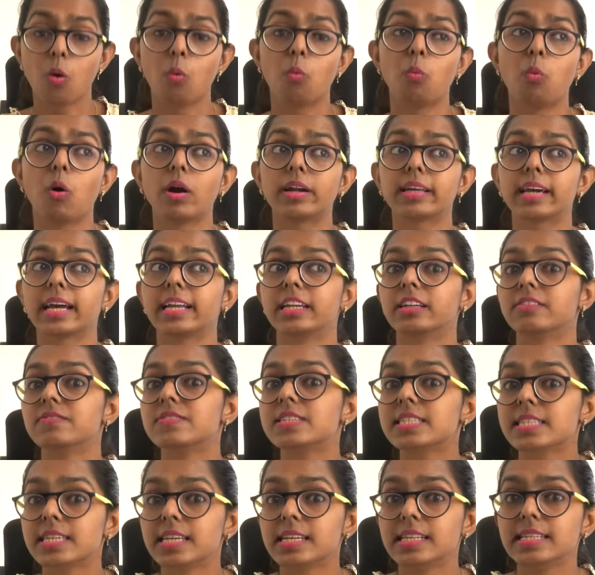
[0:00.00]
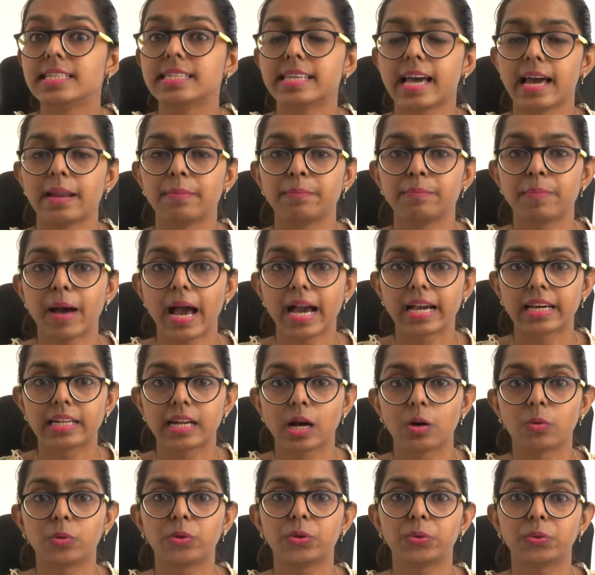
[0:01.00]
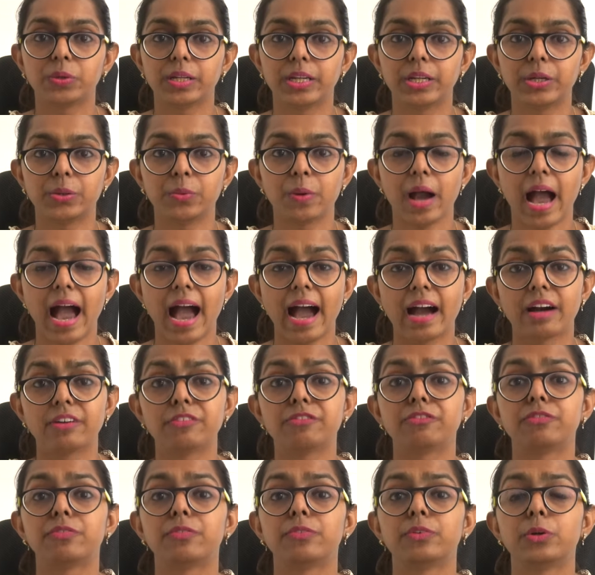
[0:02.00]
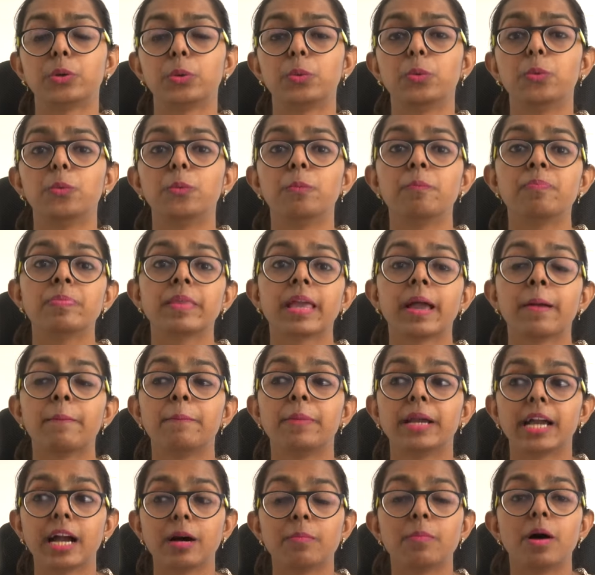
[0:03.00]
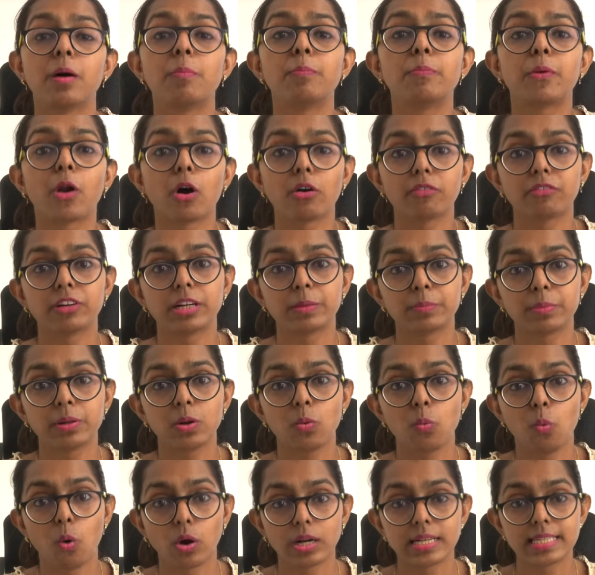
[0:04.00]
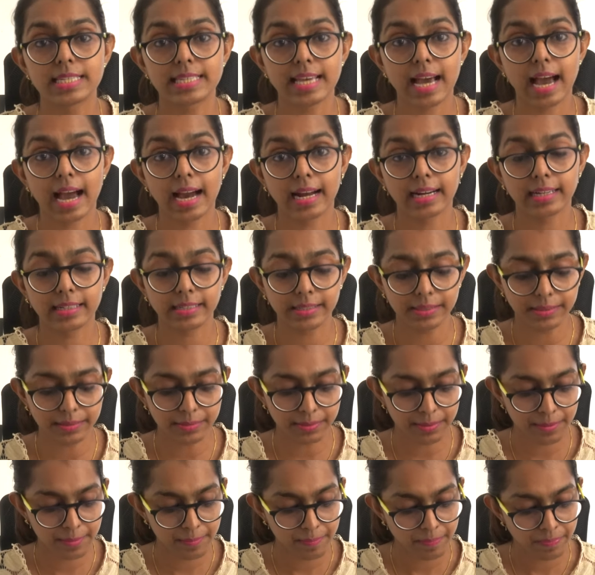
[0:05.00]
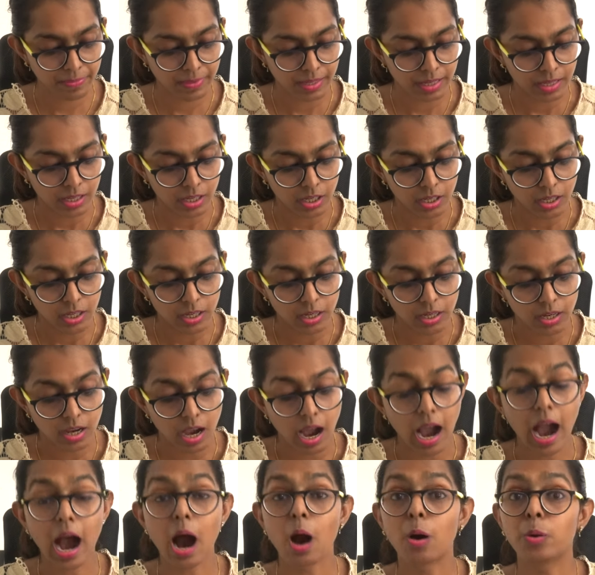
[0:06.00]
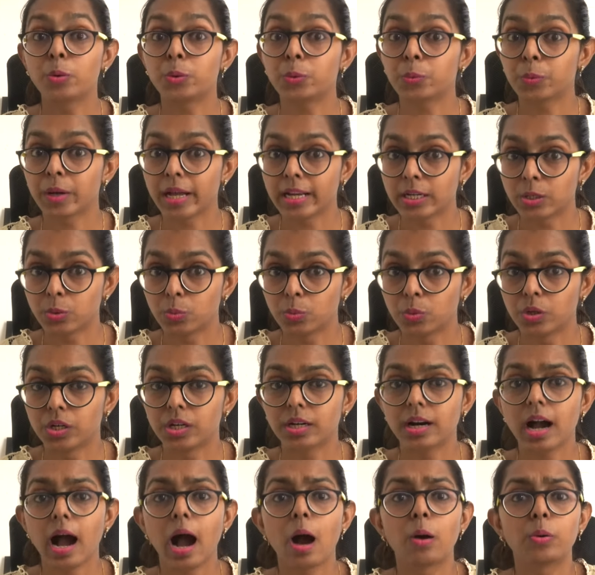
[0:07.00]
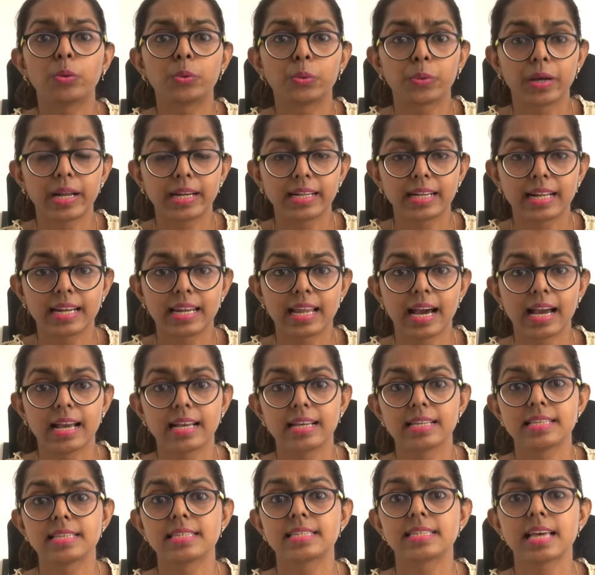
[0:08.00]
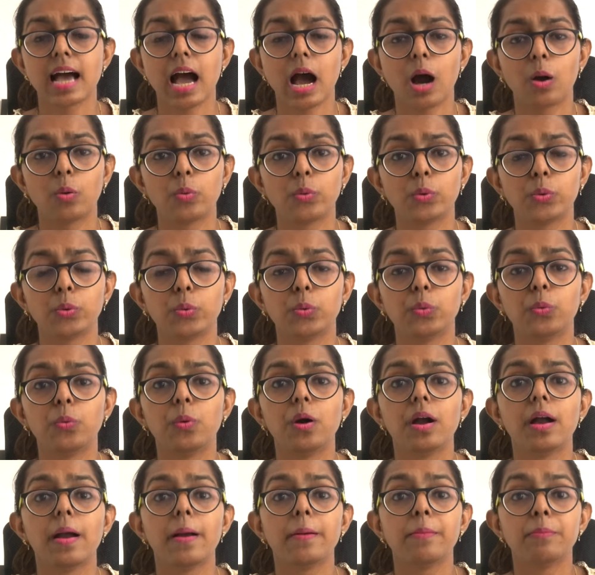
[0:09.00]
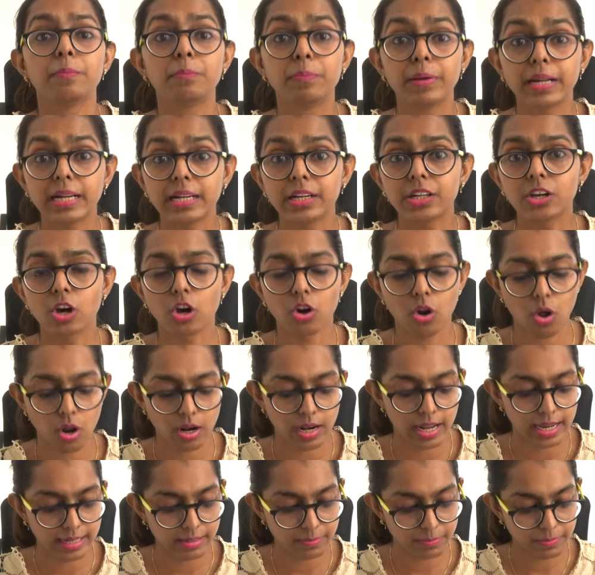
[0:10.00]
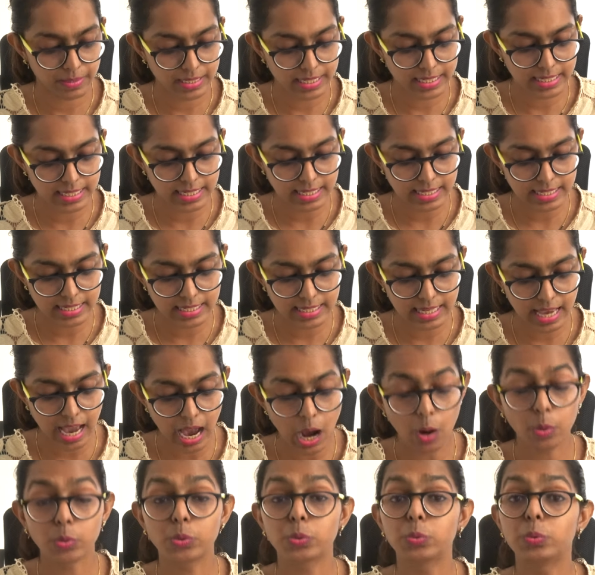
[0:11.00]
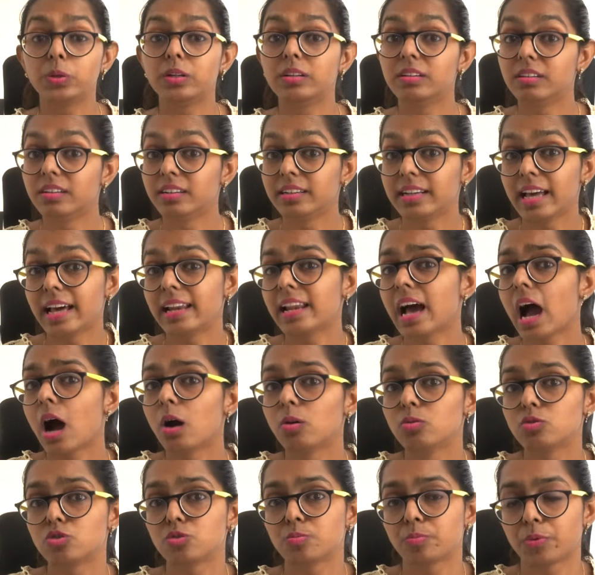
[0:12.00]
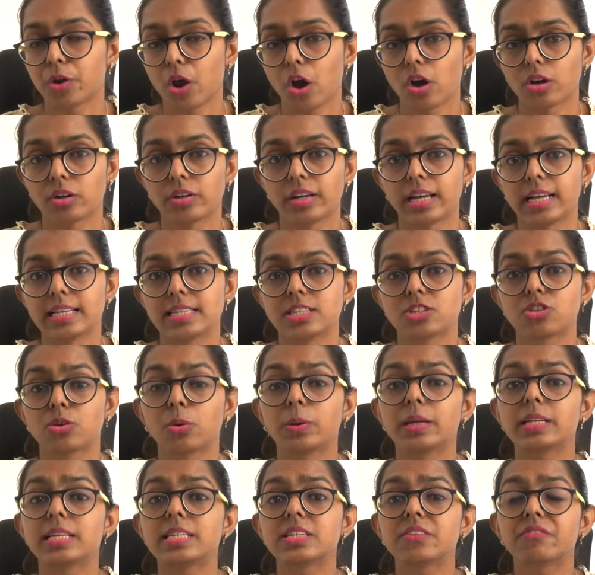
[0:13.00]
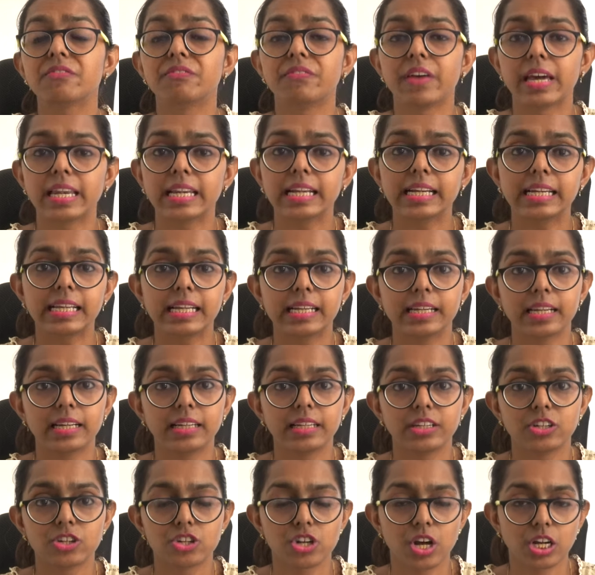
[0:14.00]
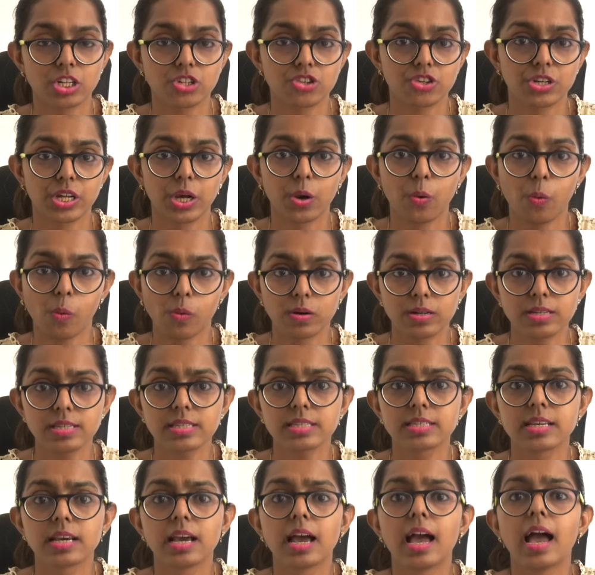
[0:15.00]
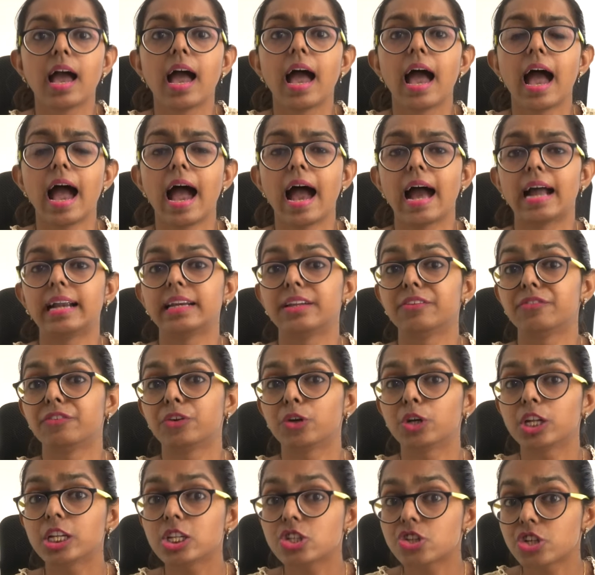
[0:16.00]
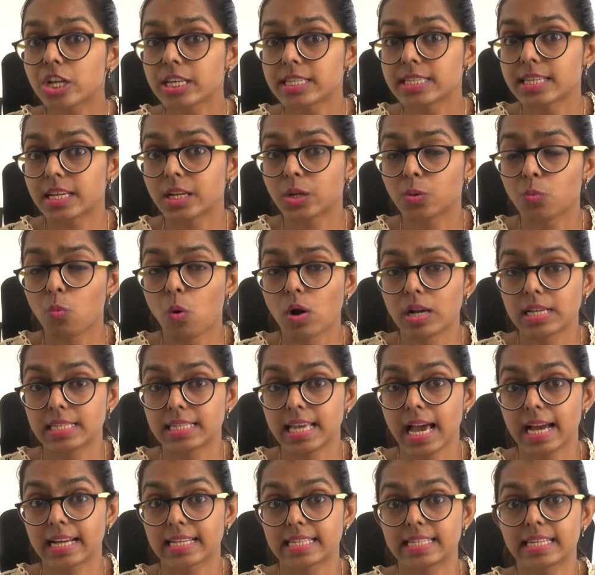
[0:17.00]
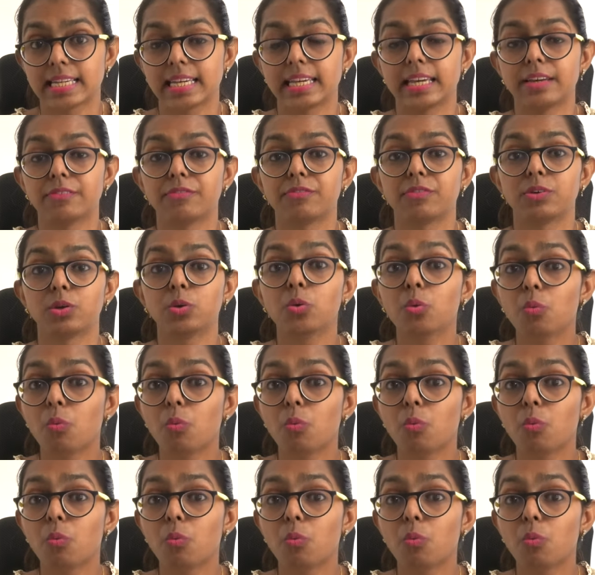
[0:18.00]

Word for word: what kind of skills and background you need to have to become a profitable voice actor, how to get work, how to get clients, how to build your online business, how to learn and how to progress. So it is a very detailed introductory course. And if you're interested in voice acting, if you